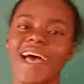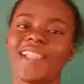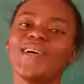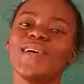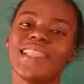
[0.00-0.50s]

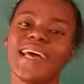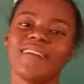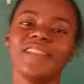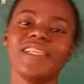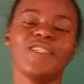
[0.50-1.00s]
Hello,
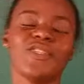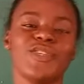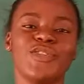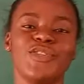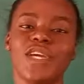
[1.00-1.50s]
lovely
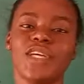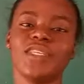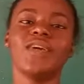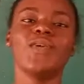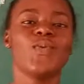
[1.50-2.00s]

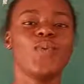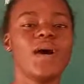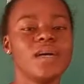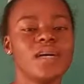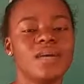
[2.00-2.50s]
children.
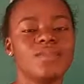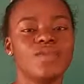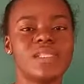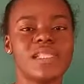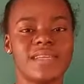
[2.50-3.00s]
Welcome
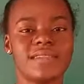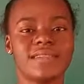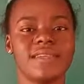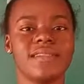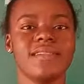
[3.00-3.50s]
to
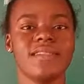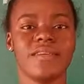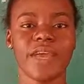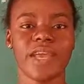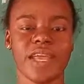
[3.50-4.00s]
lesson
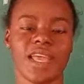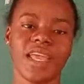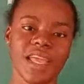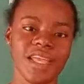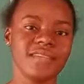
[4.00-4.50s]

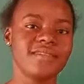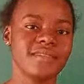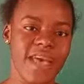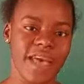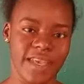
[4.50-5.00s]
3 in
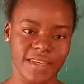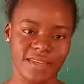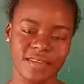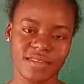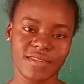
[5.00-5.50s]

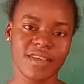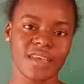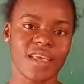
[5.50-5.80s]
science.